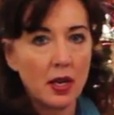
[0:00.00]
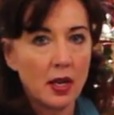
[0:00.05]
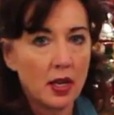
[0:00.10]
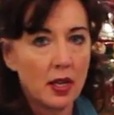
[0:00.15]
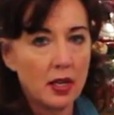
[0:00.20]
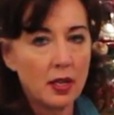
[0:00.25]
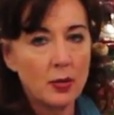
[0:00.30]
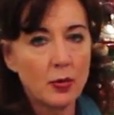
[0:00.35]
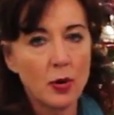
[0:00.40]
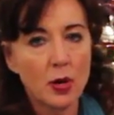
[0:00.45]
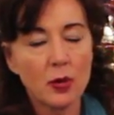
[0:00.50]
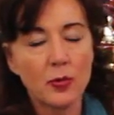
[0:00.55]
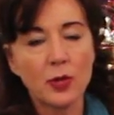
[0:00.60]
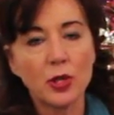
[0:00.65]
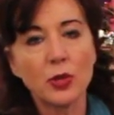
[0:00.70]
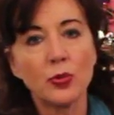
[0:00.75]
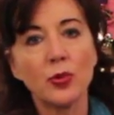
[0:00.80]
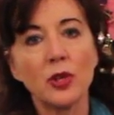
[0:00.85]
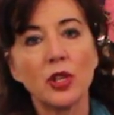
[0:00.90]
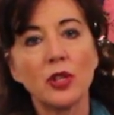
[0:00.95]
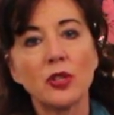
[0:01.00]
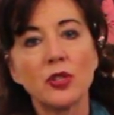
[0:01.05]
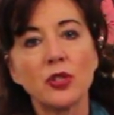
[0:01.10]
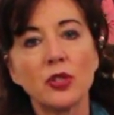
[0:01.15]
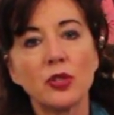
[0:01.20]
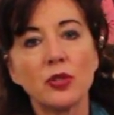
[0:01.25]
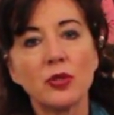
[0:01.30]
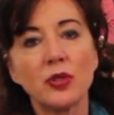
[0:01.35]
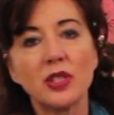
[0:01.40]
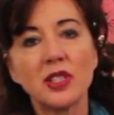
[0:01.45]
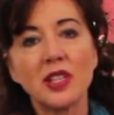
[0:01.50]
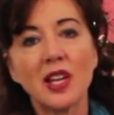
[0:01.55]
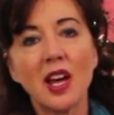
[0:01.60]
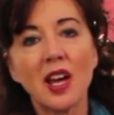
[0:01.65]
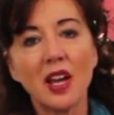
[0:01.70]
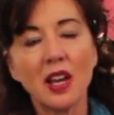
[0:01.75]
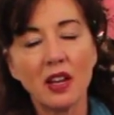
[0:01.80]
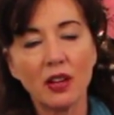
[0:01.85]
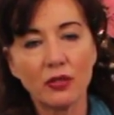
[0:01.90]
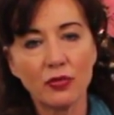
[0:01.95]
anywhere between 2 a
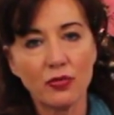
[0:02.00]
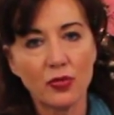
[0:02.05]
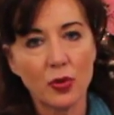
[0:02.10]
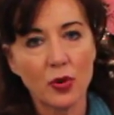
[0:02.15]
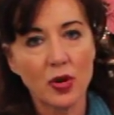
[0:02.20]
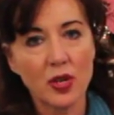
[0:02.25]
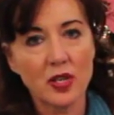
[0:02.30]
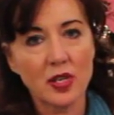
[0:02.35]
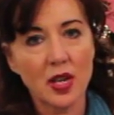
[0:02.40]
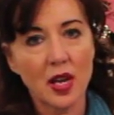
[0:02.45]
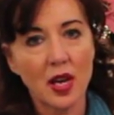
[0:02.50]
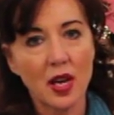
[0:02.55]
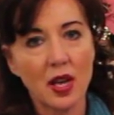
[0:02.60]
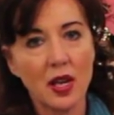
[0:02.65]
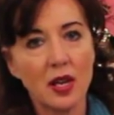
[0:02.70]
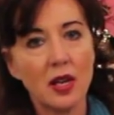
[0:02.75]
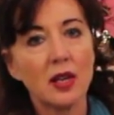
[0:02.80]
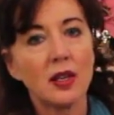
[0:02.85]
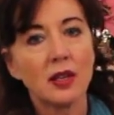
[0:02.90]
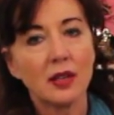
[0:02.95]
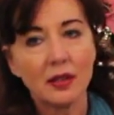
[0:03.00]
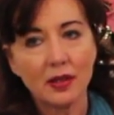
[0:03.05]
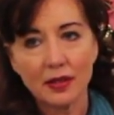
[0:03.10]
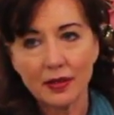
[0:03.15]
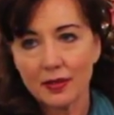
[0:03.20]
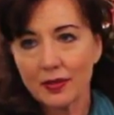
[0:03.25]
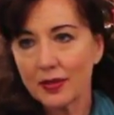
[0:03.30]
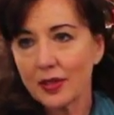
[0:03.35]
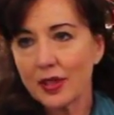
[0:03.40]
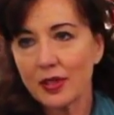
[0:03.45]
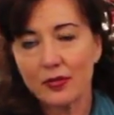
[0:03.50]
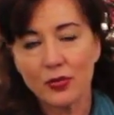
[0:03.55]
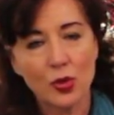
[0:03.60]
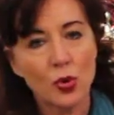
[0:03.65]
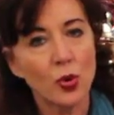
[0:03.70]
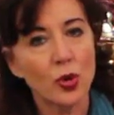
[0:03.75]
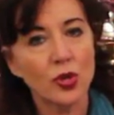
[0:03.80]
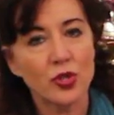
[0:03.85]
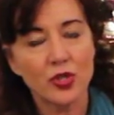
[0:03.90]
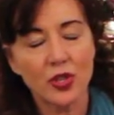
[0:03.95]
day and 4 a day. Of
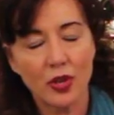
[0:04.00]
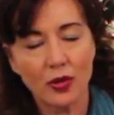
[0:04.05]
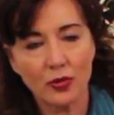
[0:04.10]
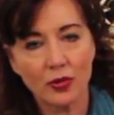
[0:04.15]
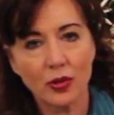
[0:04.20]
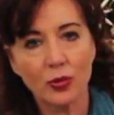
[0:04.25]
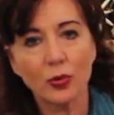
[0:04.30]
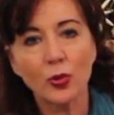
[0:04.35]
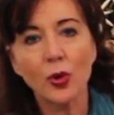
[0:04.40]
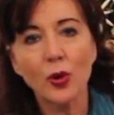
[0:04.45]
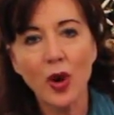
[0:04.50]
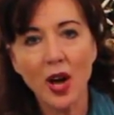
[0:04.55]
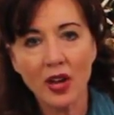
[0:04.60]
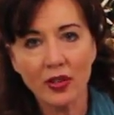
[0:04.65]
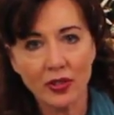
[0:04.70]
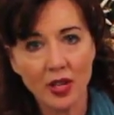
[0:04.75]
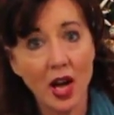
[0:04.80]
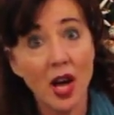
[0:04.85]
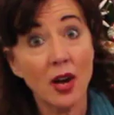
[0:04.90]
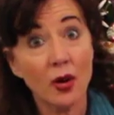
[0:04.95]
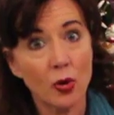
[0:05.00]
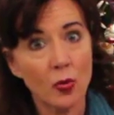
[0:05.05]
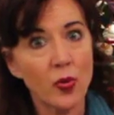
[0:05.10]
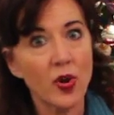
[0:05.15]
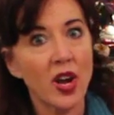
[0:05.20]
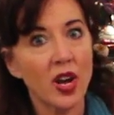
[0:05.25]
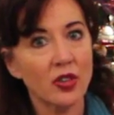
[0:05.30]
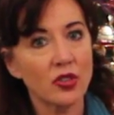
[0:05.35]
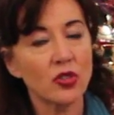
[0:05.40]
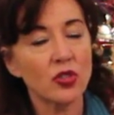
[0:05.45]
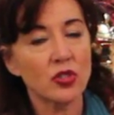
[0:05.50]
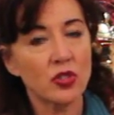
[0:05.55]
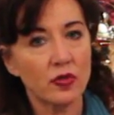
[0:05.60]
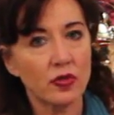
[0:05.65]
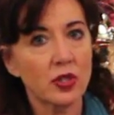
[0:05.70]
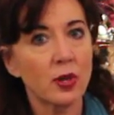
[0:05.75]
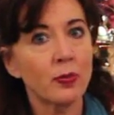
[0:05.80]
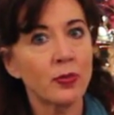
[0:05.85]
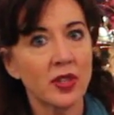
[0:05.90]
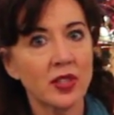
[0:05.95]
course, don't rule out chiropractors. If
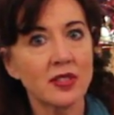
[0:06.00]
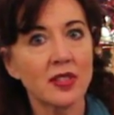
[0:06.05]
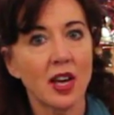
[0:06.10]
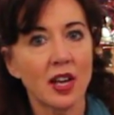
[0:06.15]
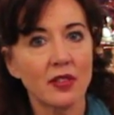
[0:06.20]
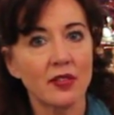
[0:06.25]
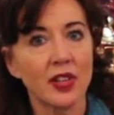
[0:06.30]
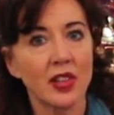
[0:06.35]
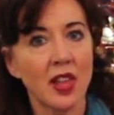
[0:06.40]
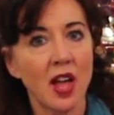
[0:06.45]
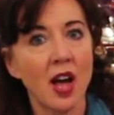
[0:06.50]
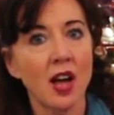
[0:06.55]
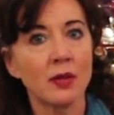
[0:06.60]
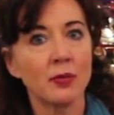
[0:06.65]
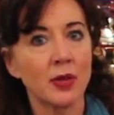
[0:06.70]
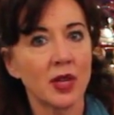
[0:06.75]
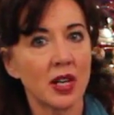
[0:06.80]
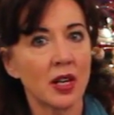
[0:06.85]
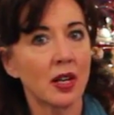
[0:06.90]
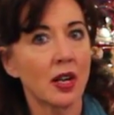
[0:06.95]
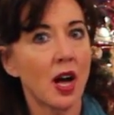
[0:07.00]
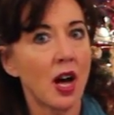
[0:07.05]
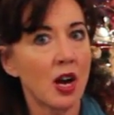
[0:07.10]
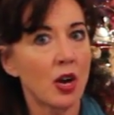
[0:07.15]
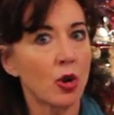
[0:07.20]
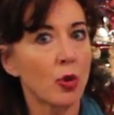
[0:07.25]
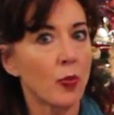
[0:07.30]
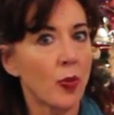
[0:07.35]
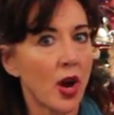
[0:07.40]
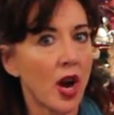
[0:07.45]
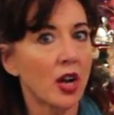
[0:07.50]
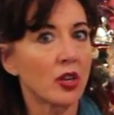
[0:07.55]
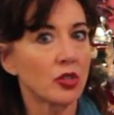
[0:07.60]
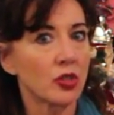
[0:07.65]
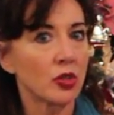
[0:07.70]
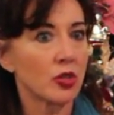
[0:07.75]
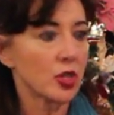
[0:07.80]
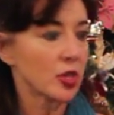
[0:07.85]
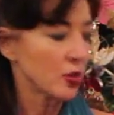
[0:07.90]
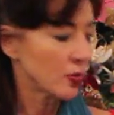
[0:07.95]
something's out of alignment, a
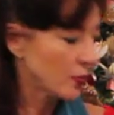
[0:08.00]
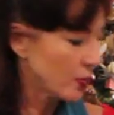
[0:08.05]
chiropractor is